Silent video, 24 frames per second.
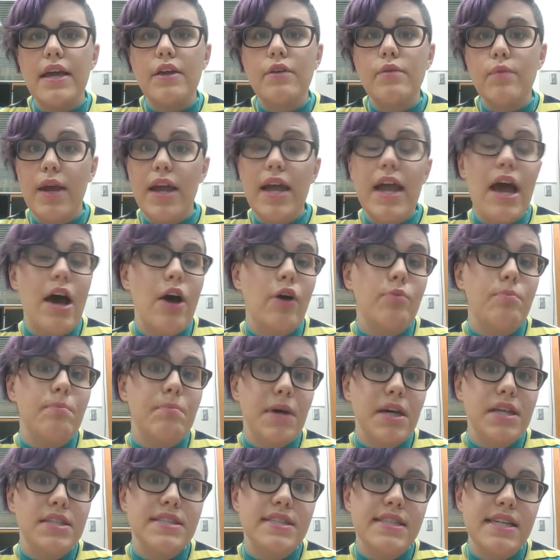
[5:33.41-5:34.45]
Greyhound
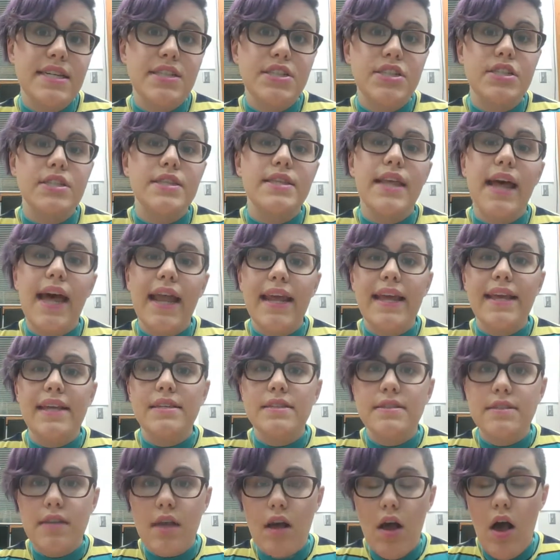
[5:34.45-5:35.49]
bus station that is